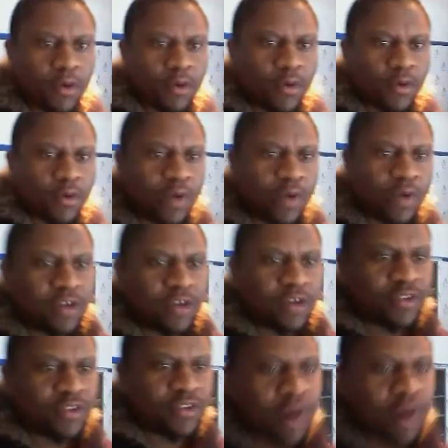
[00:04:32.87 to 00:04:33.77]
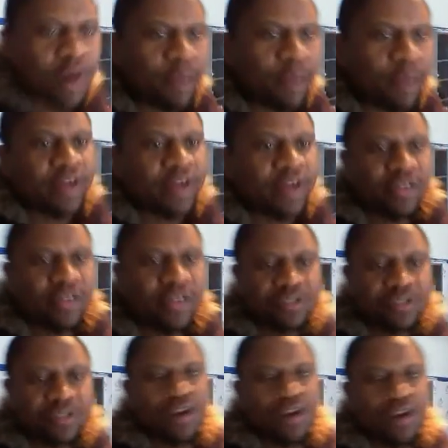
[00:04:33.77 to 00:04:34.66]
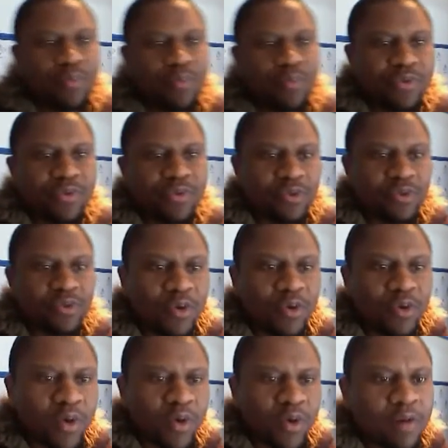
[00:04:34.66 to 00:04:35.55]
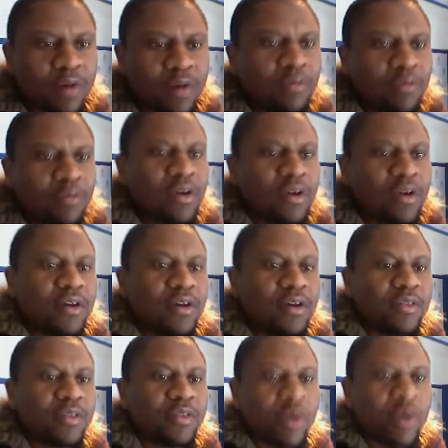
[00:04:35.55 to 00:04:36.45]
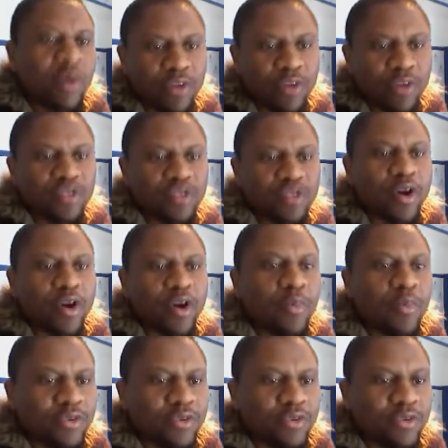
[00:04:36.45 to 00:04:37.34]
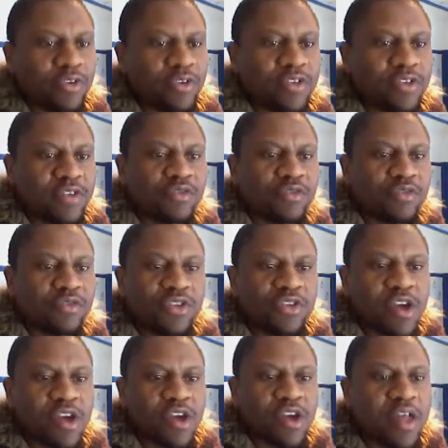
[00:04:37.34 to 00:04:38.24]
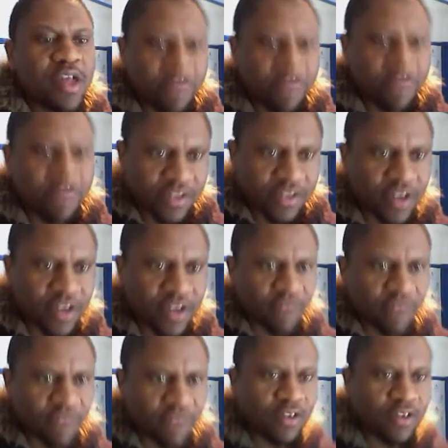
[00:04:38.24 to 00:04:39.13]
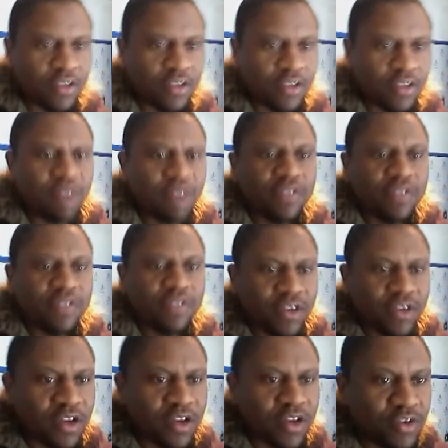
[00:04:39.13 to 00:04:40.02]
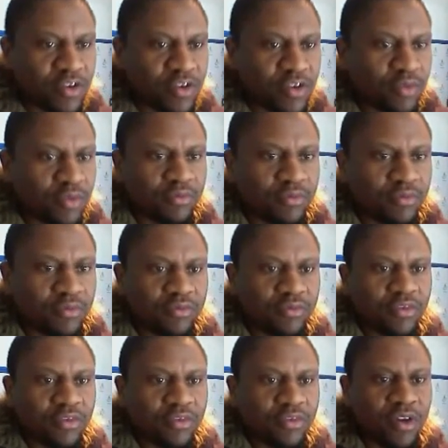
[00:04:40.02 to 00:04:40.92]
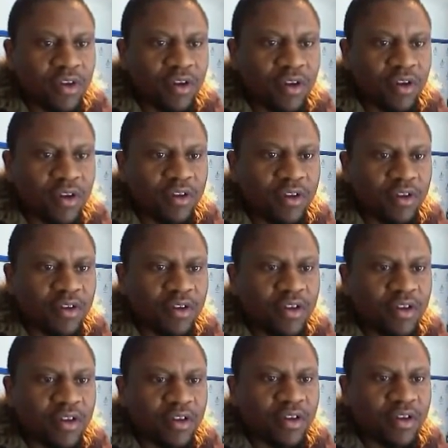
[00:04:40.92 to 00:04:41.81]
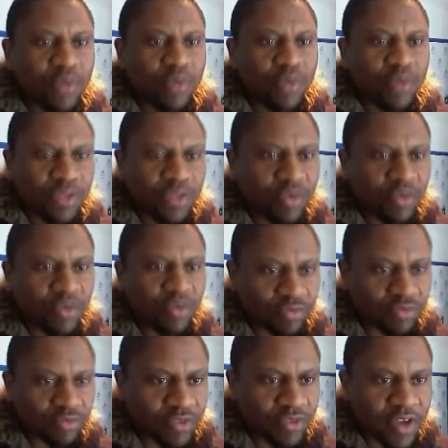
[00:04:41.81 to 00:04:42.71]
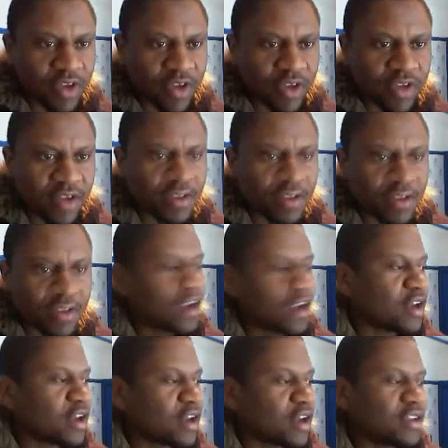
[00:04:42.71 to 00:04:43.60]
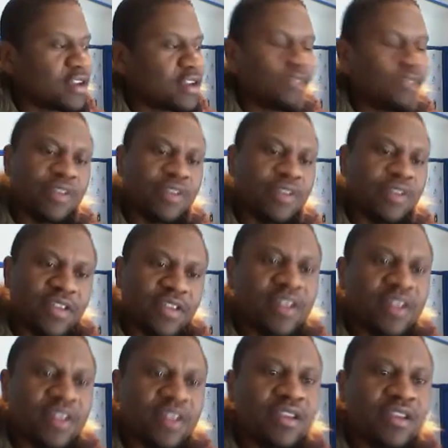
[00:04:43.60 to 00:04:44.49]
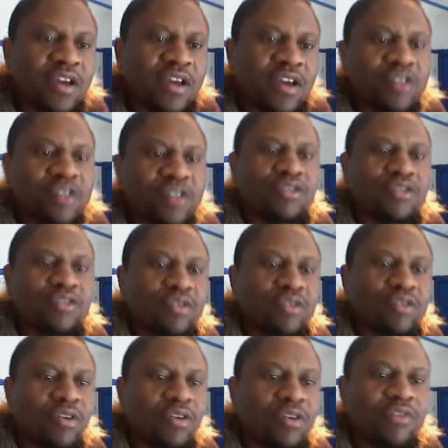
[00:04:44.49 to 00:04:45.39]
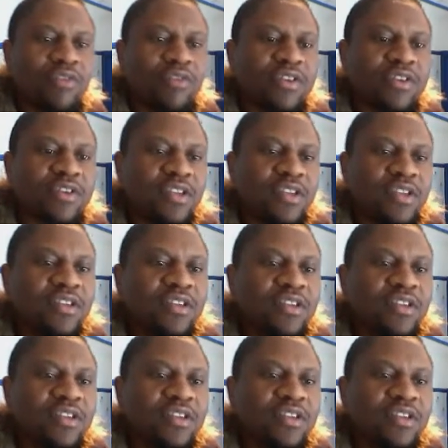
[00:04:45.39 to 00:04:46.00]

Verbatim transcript: Well, so how am I going to help you? Well, the way I'm going to help you is to share everything I've got, everything I know, with you guys. And if there's anything I don't know, obviously